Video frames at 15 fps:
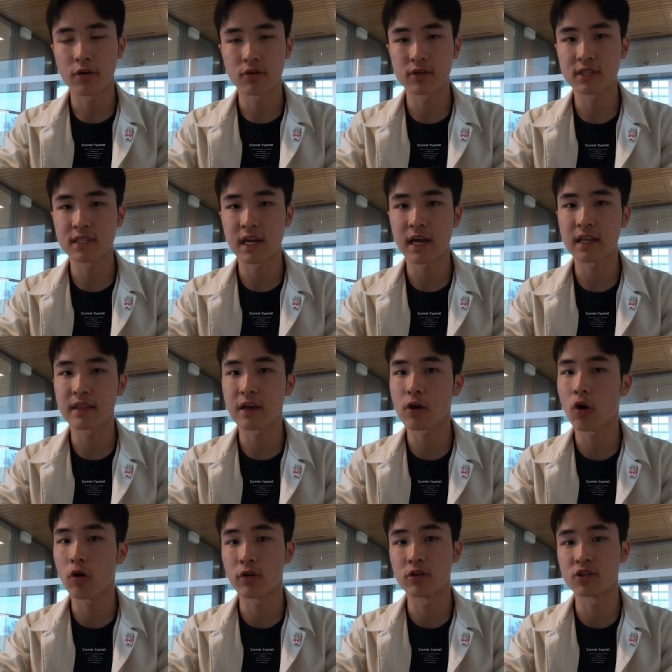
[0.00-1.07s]
understand
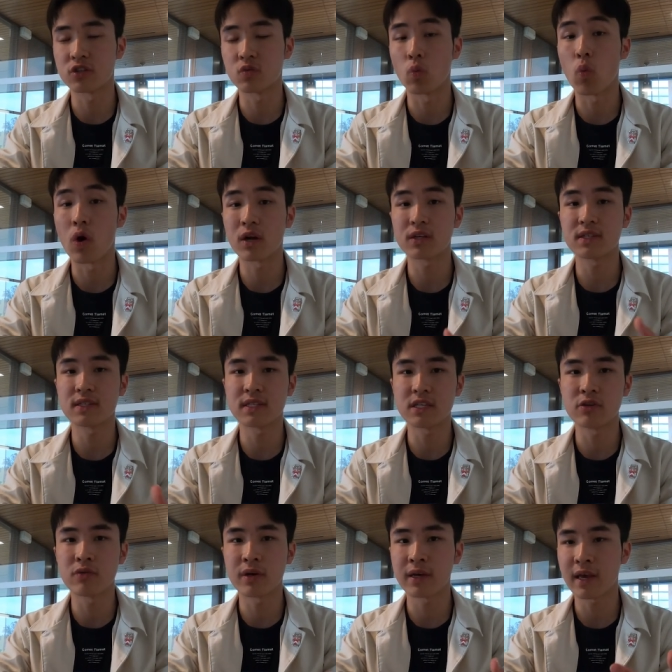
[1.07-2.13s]
that colleges want to
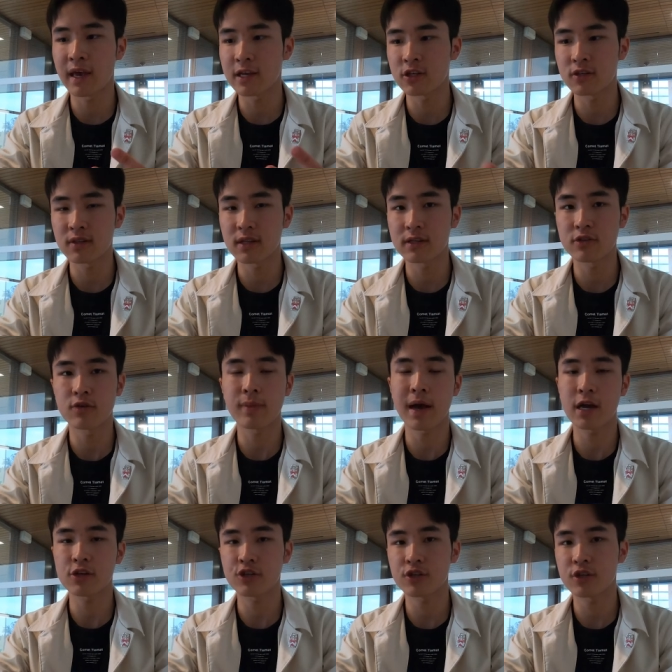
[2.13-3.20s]
see you engage in things you're
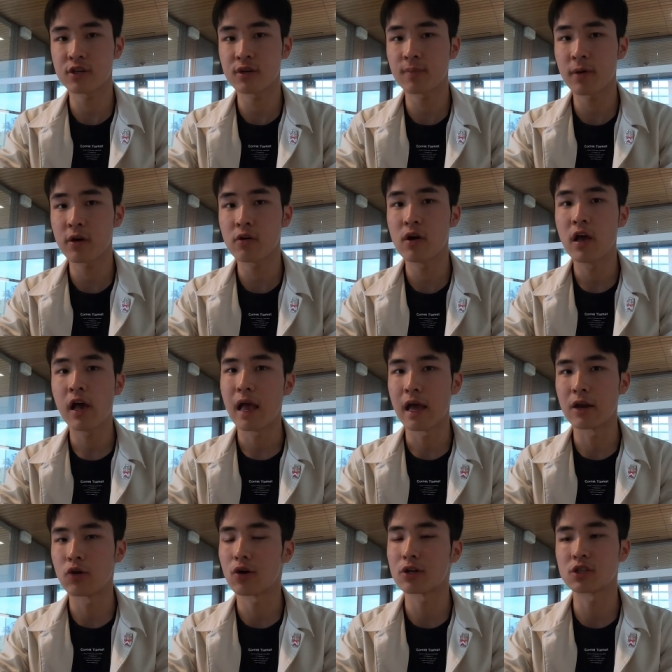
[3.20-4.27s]
passionate about
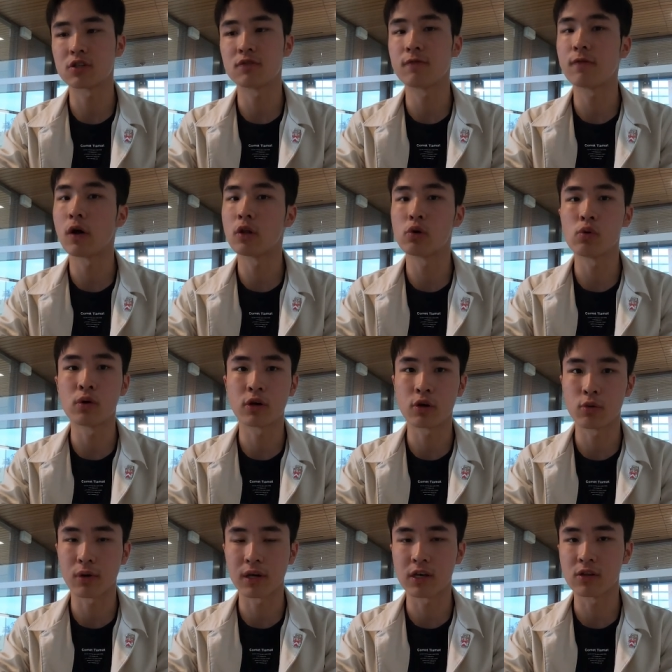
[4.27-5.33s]
and not just follow
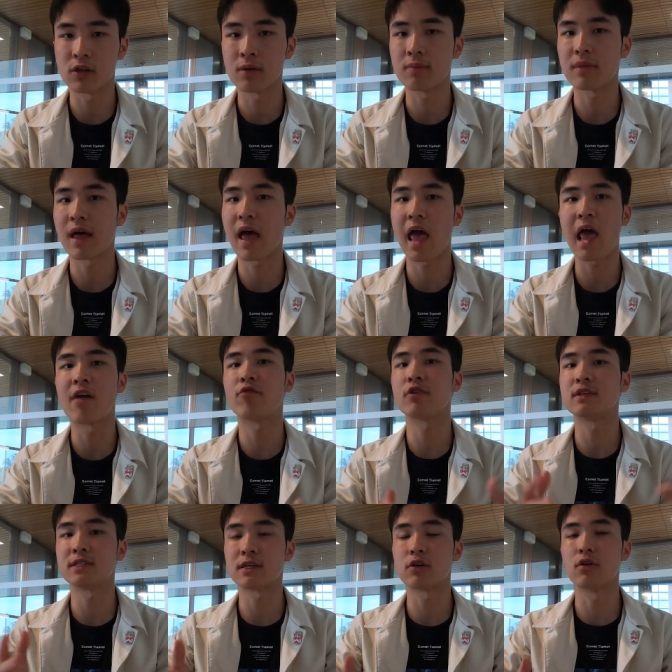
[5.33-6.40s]
a curriculum that
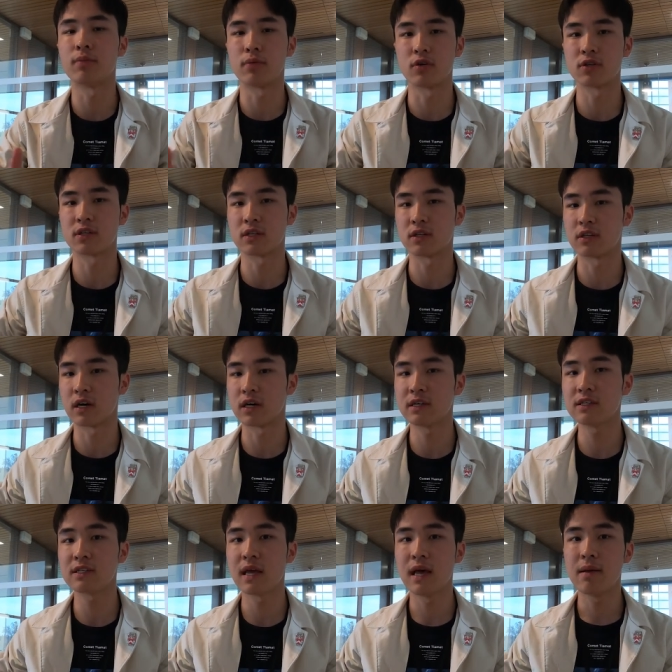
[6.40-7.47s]
every single person
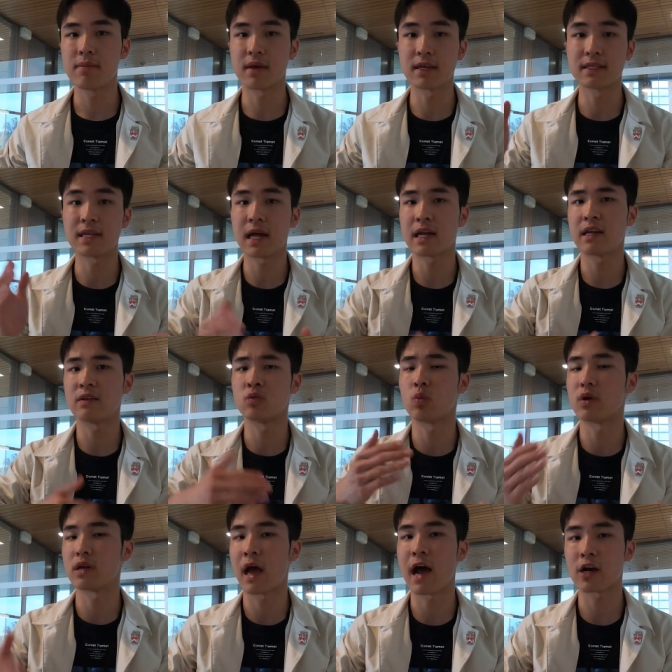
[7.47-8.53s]
does, because that
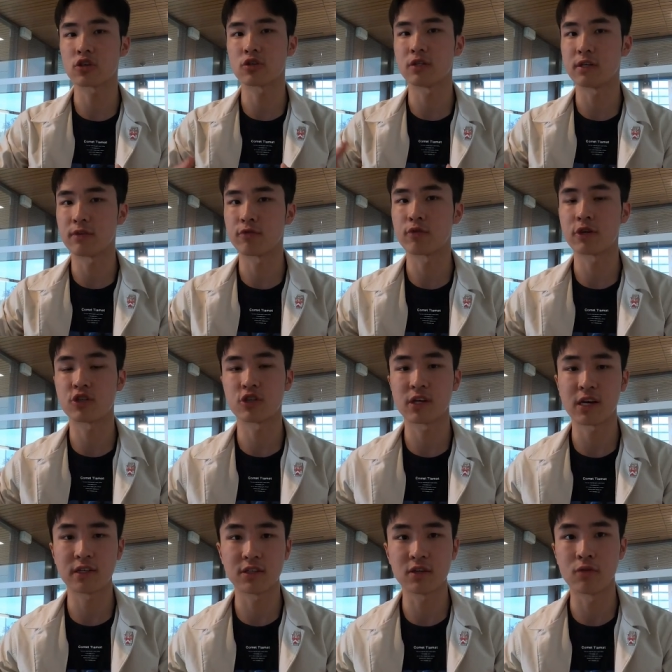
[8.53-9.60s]
is what actually
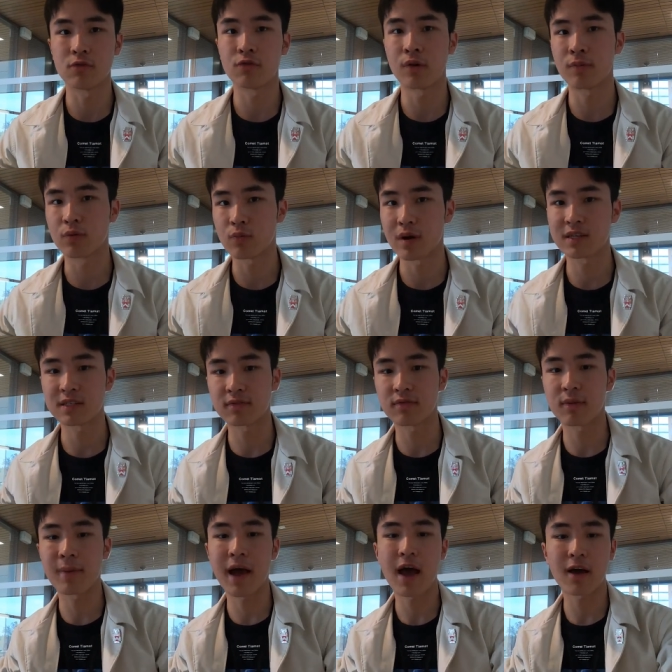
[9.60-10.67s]
differentiates you from the rest
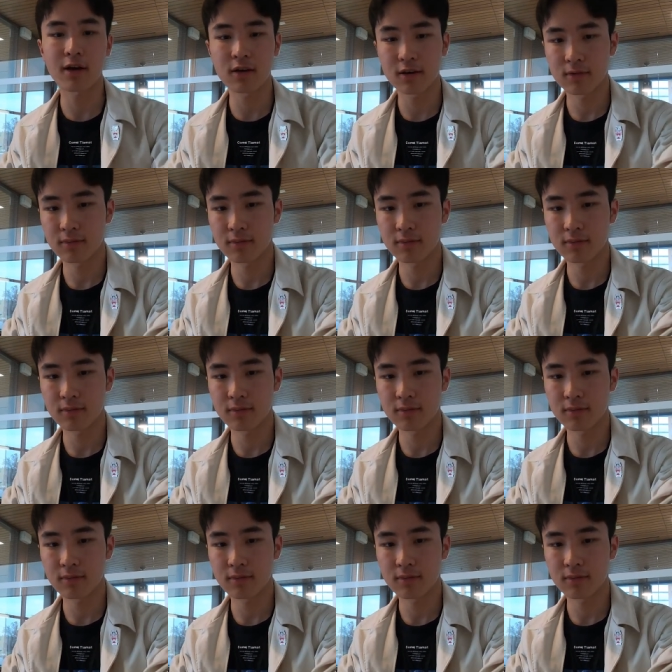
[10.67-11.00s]
of the pack.